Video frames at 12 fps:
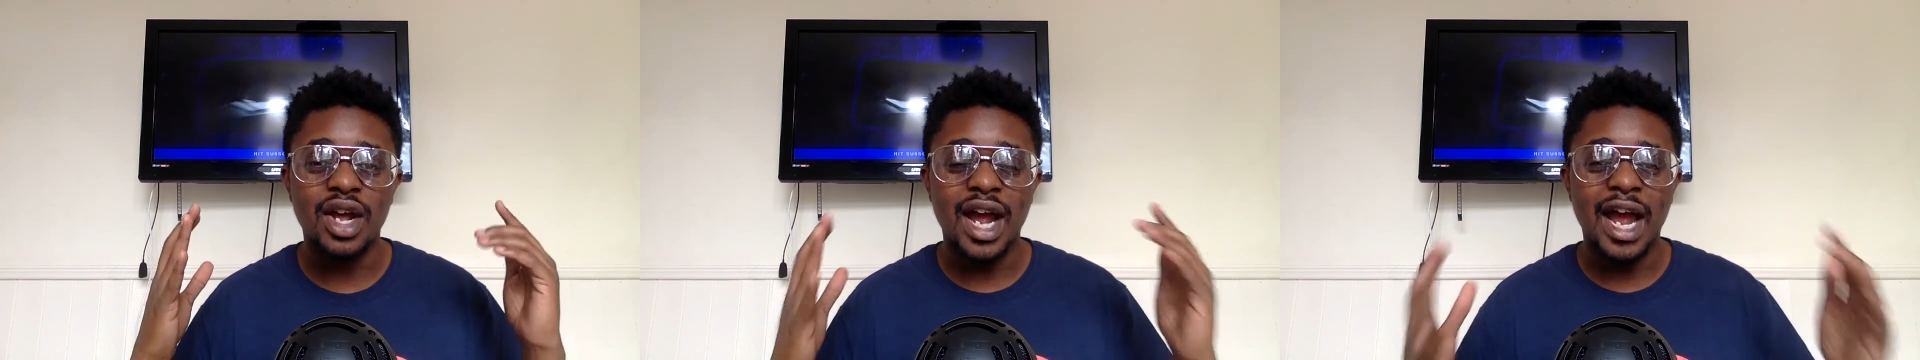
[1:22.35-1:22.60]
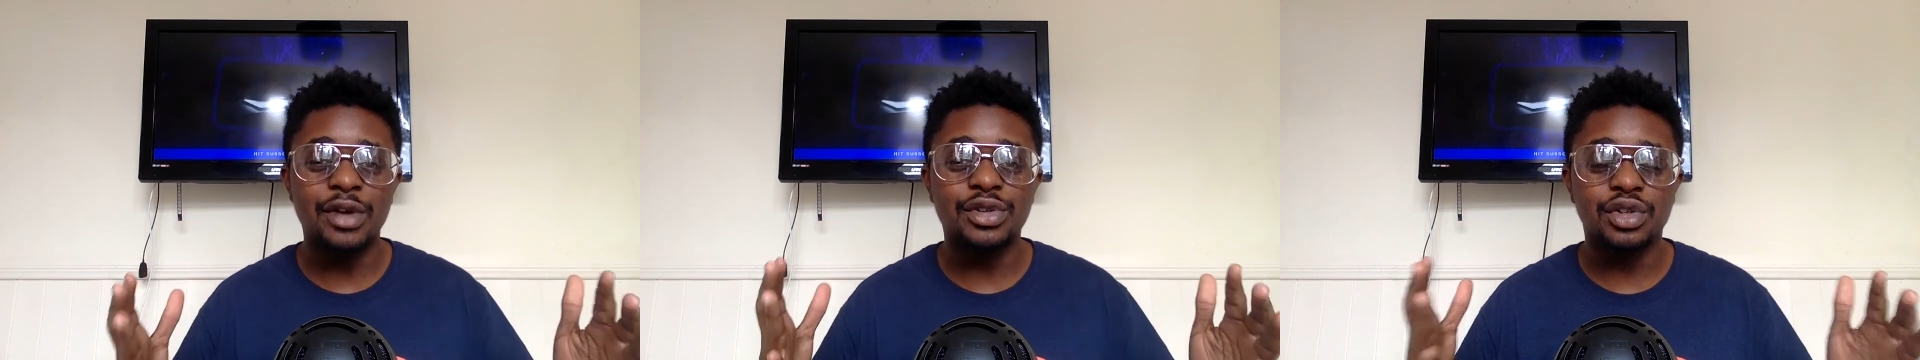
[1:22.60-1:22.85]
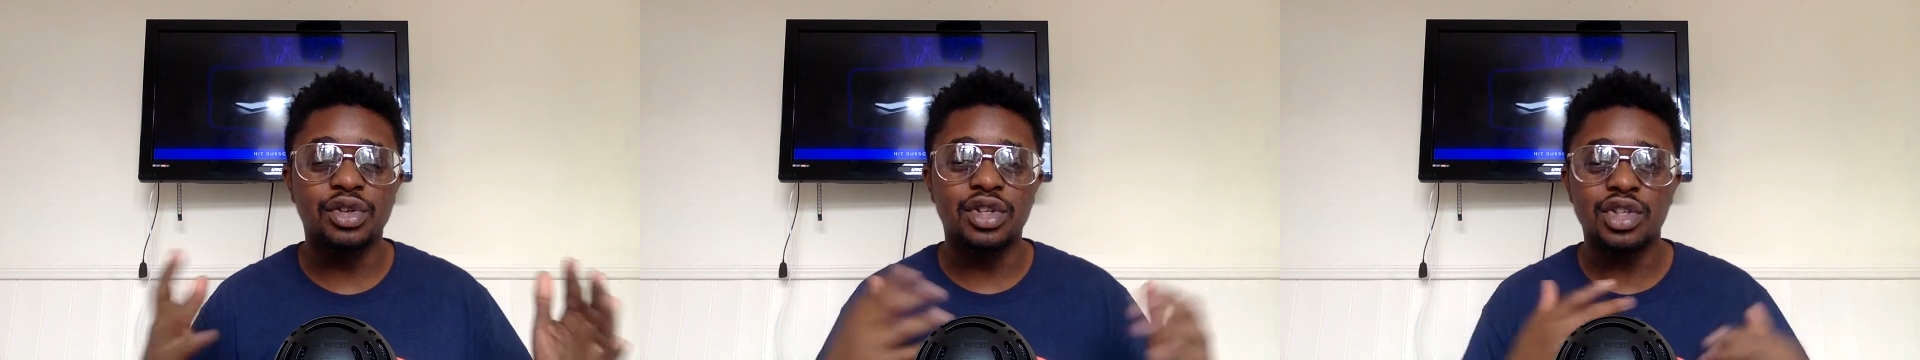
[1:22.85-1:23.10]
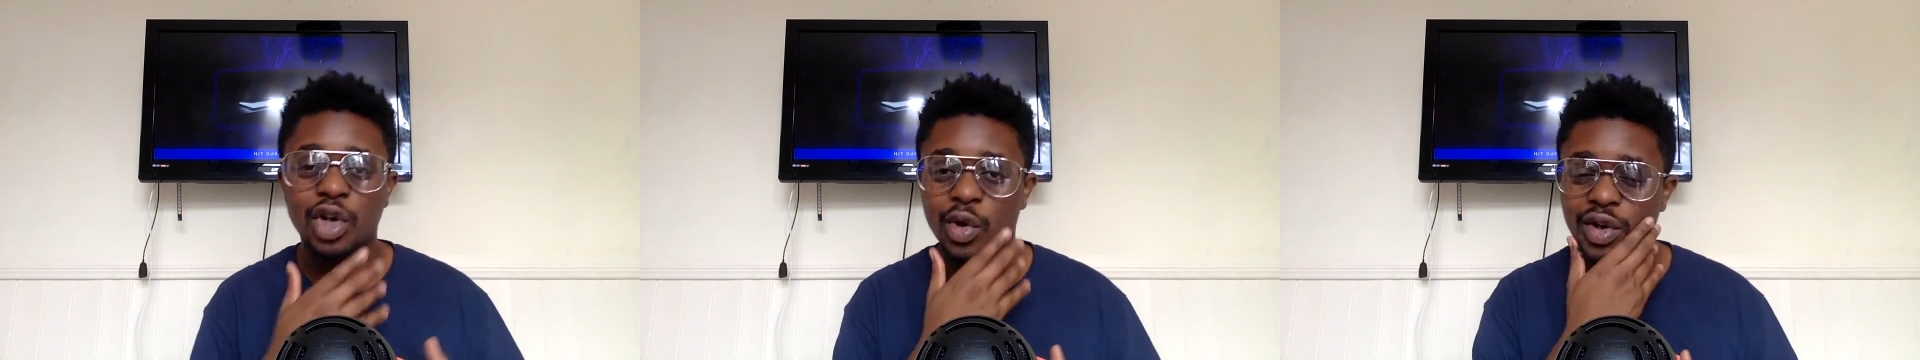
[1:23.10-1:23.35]
how to do this
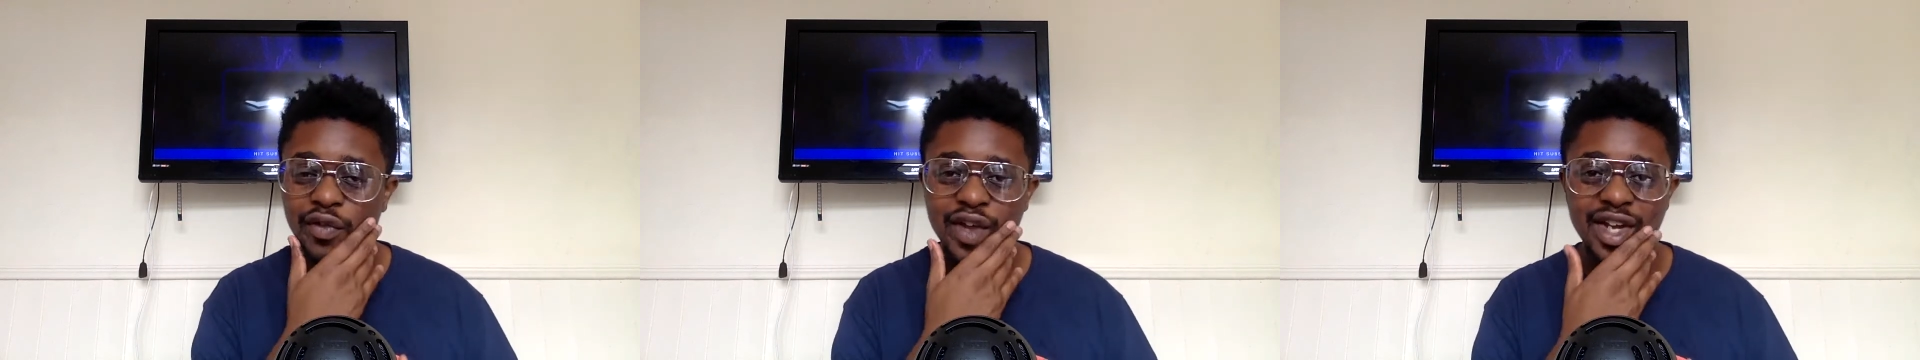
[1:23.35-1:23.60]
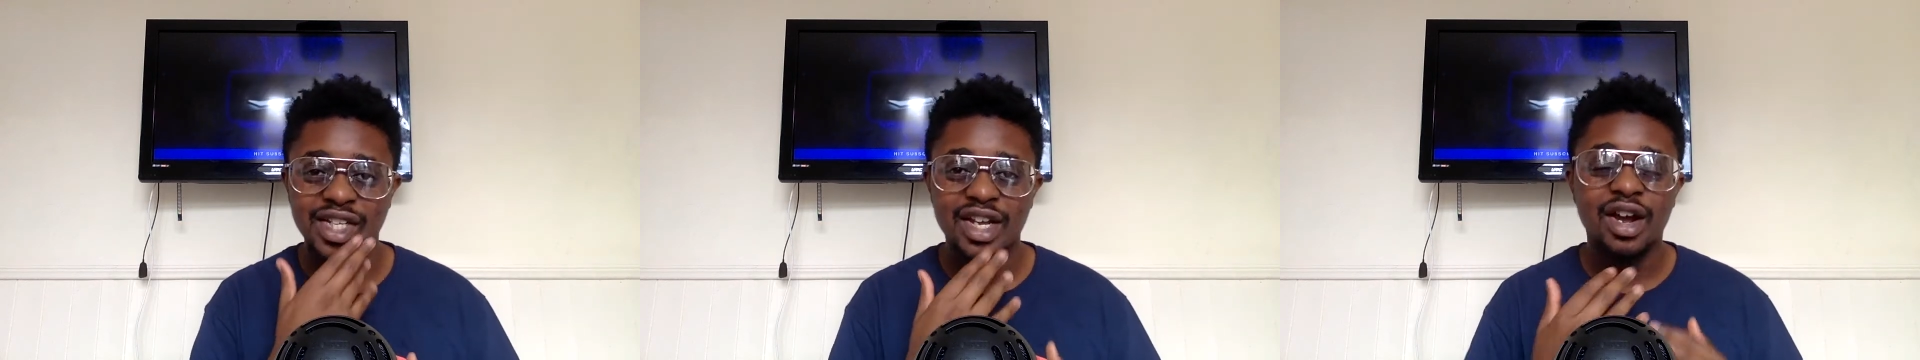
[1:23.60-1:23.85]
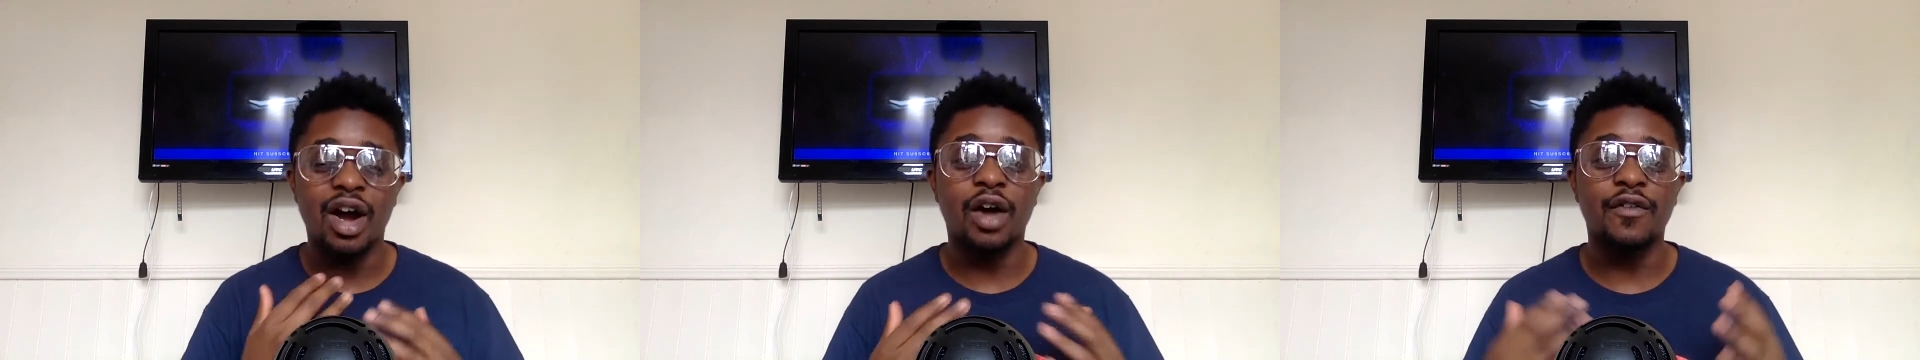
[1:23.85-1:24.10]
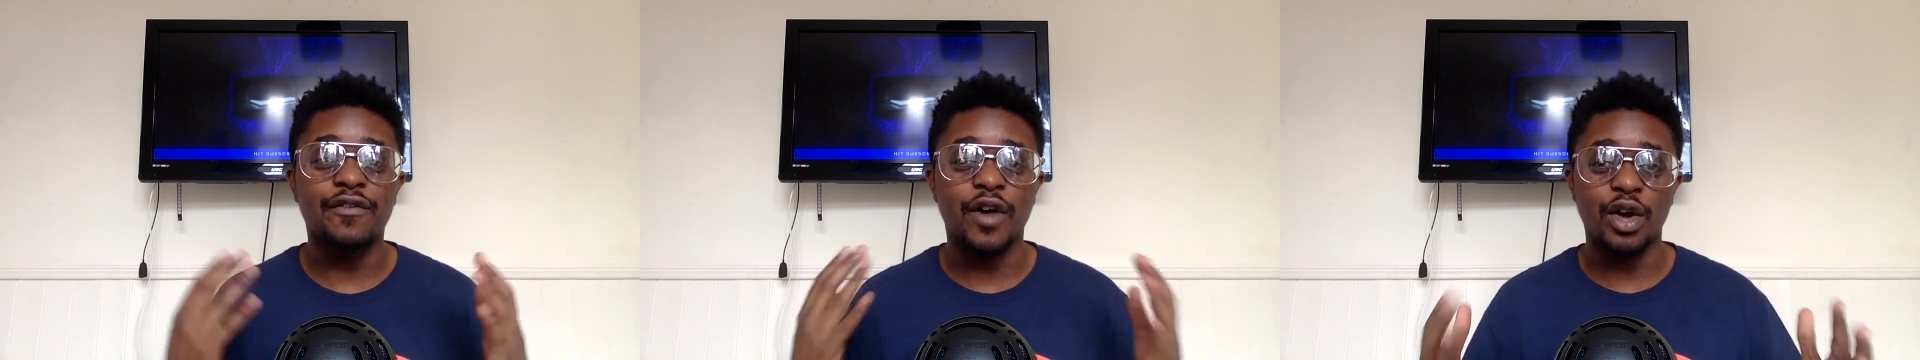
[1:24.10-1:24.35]
clone effect
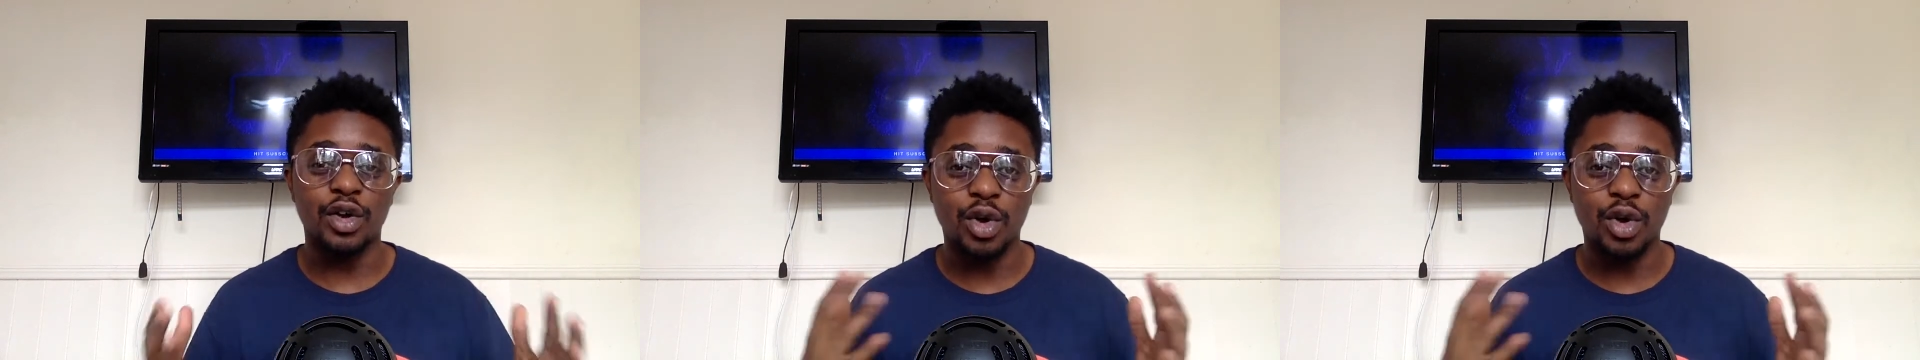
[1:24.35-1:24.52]
on Final